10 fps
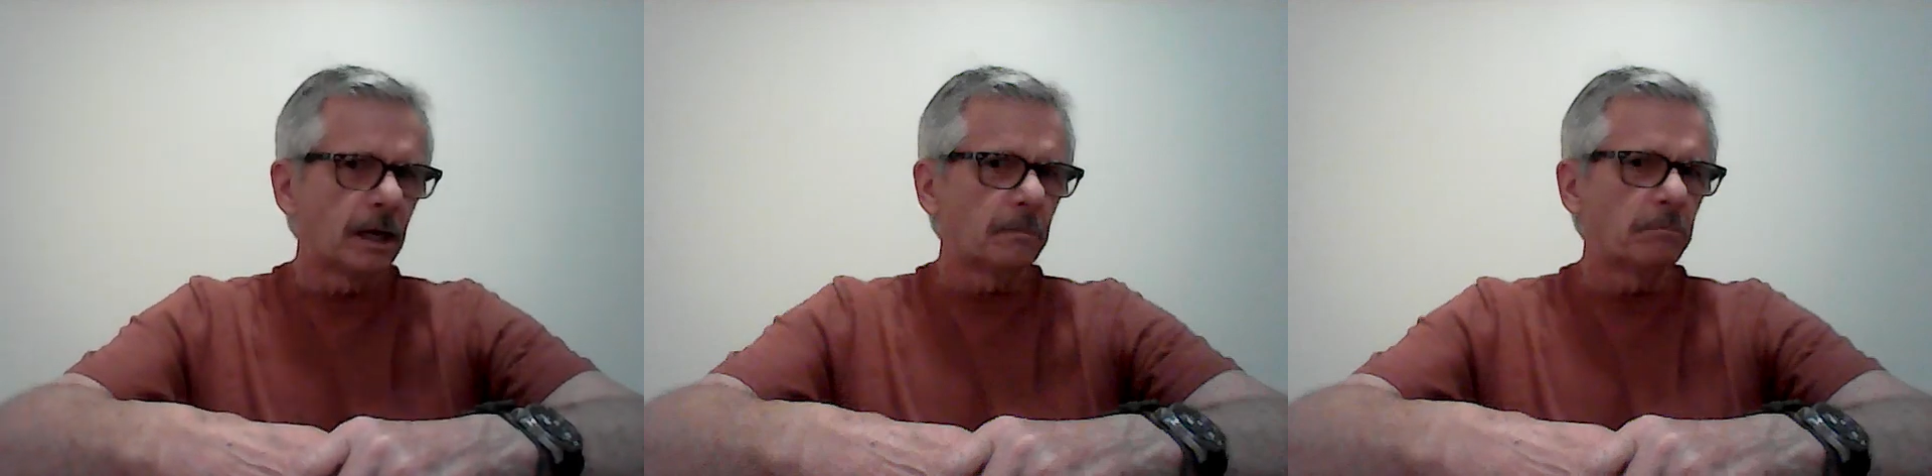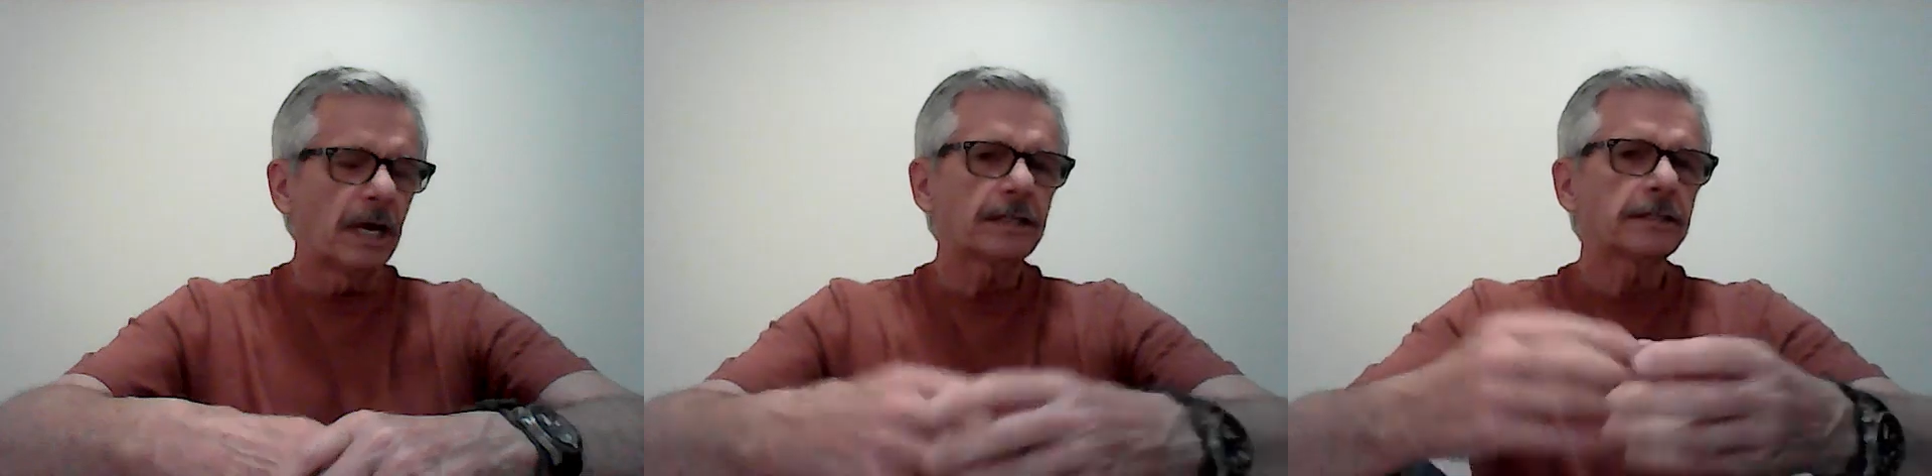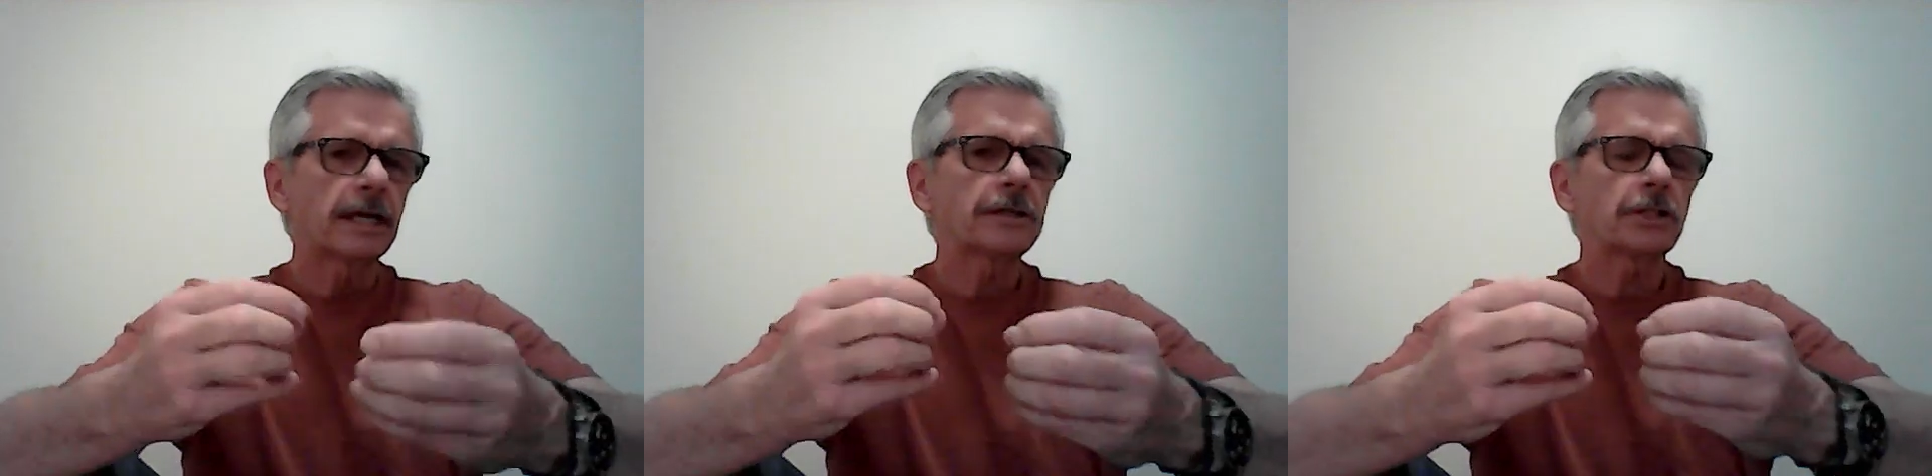
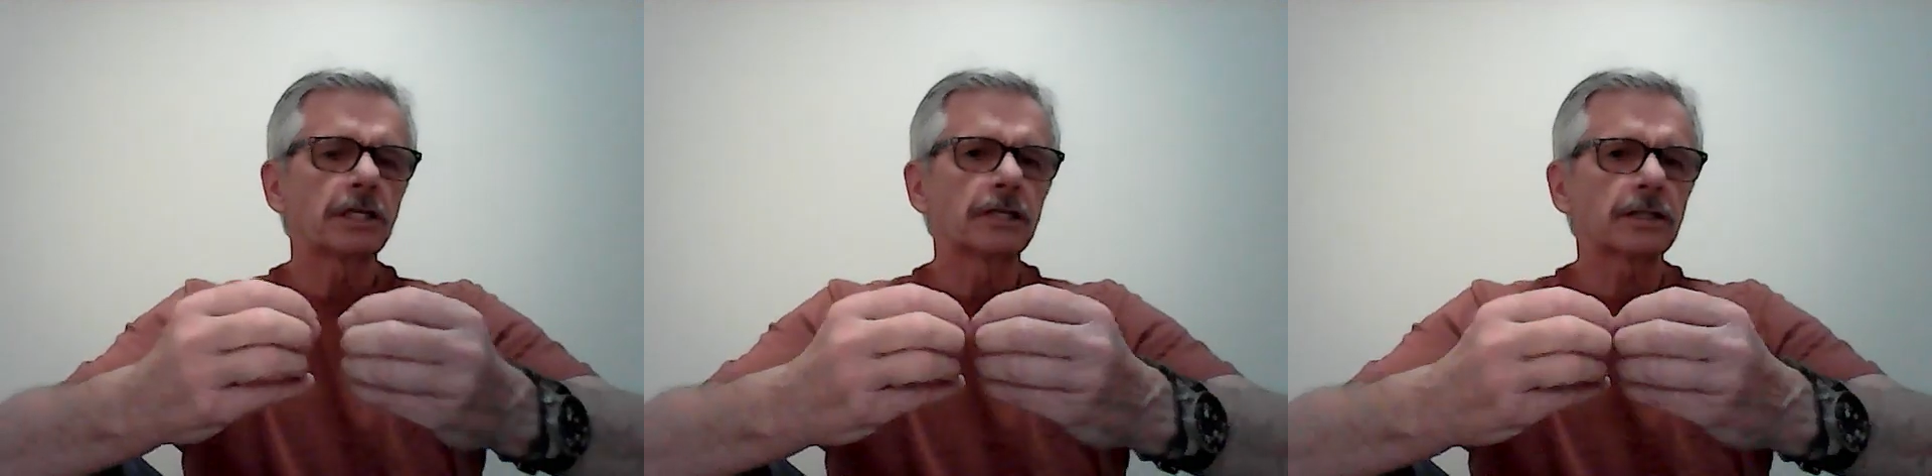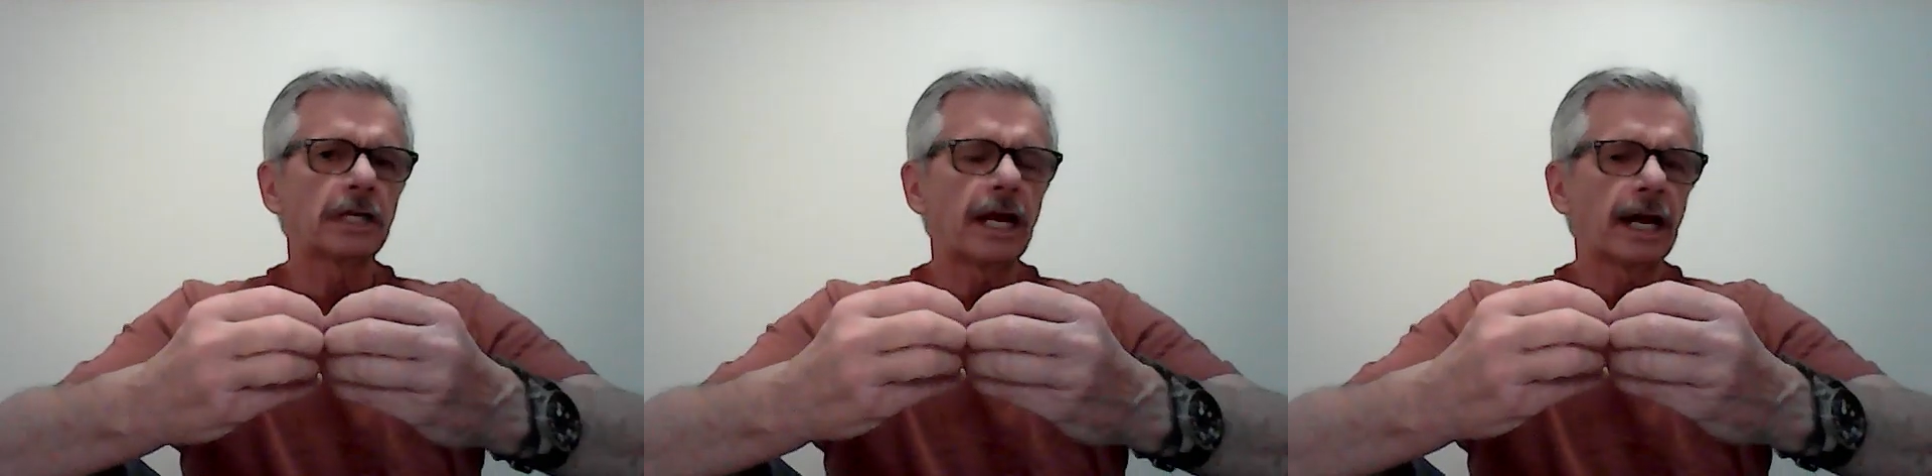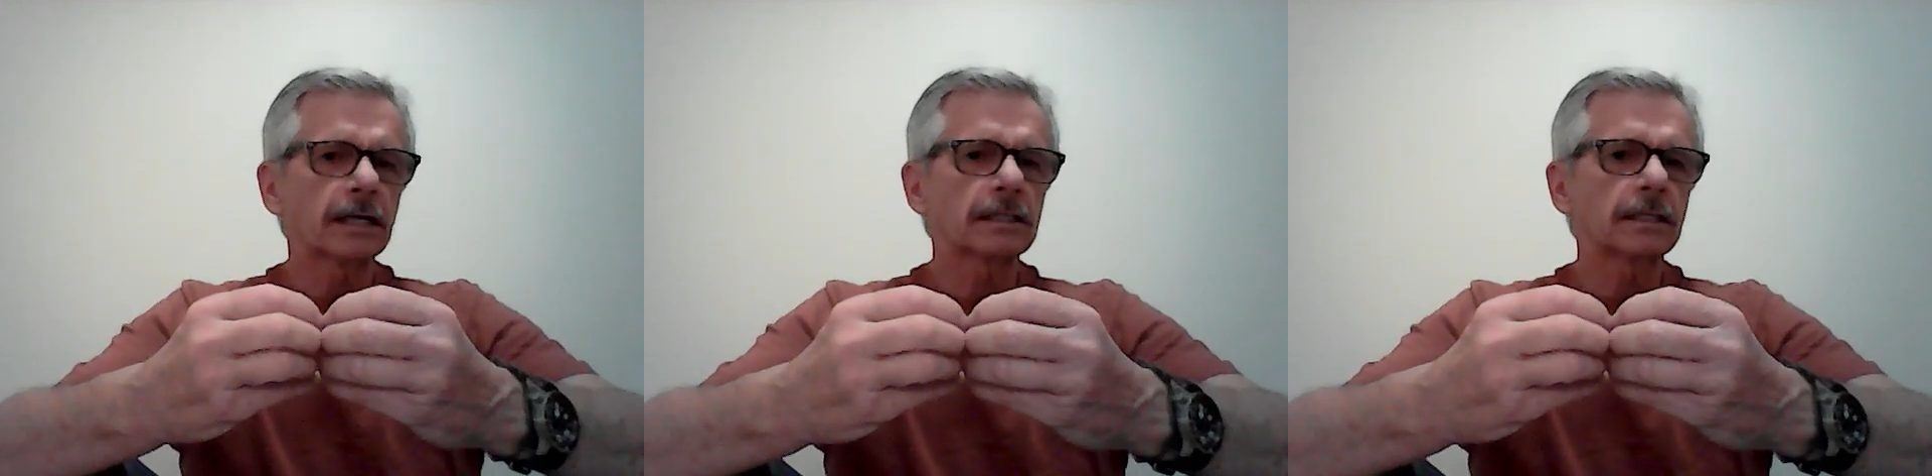Meditation is an
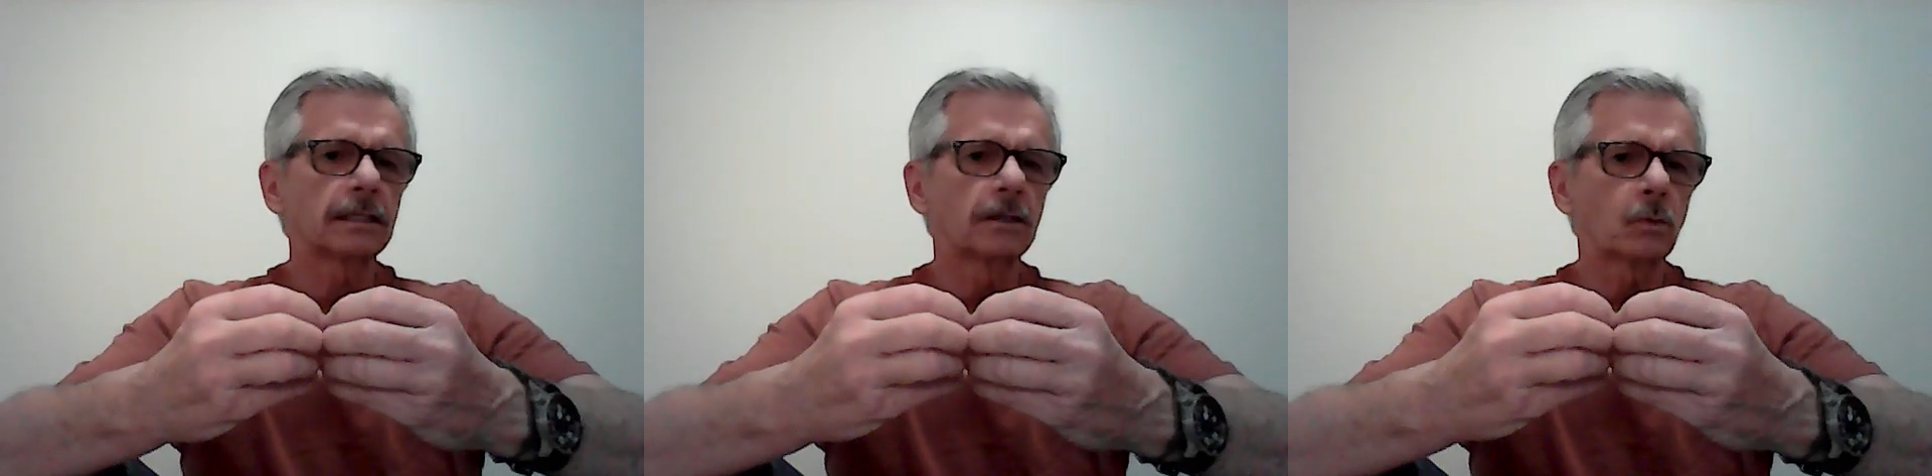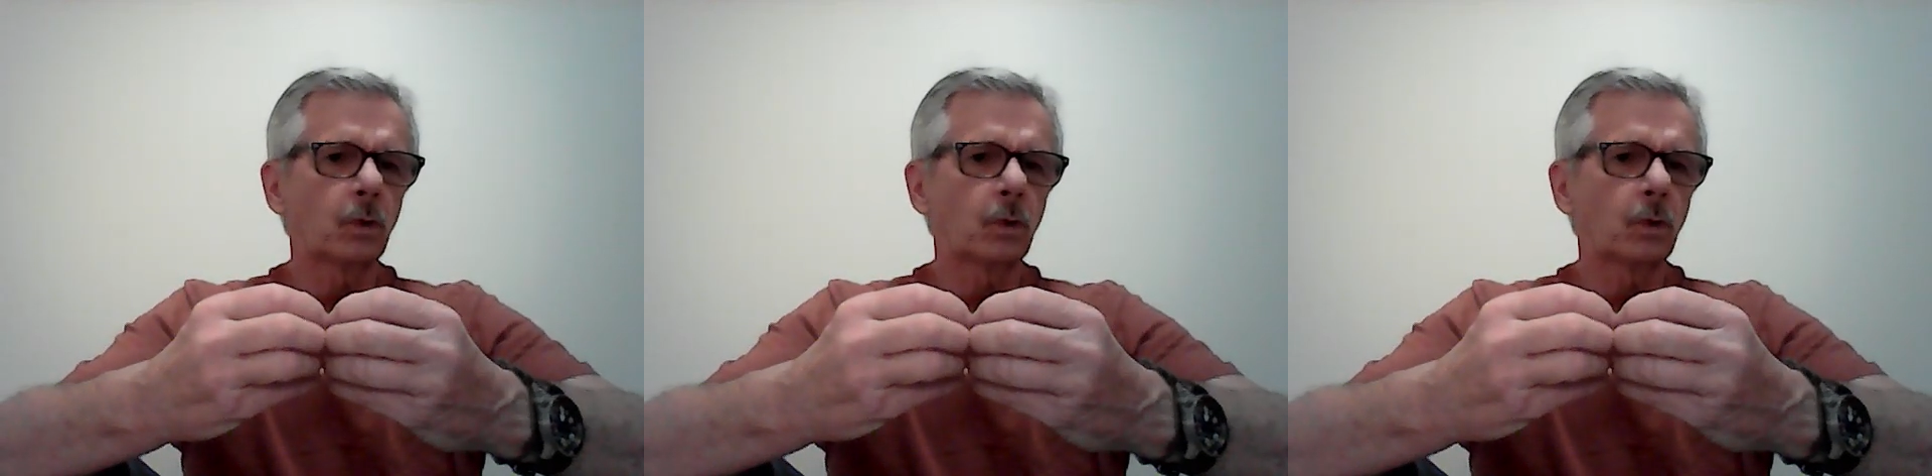excellent